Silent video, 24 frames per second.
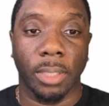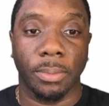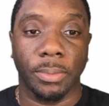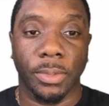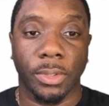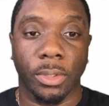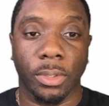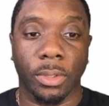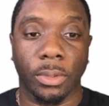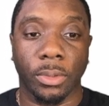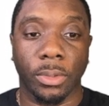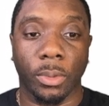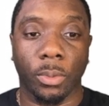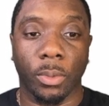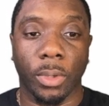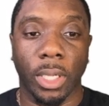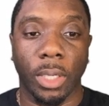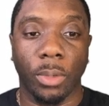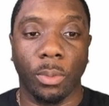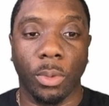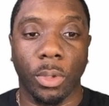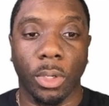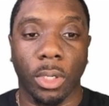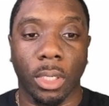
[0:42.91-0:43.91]
So the way
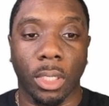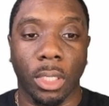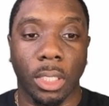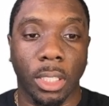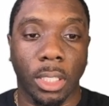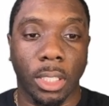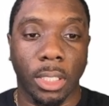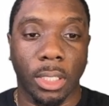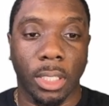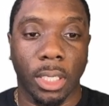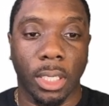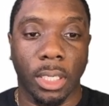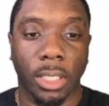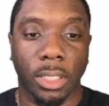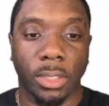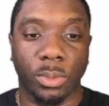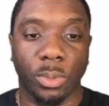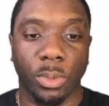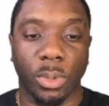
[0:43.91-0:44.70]
we're going to look at that is we're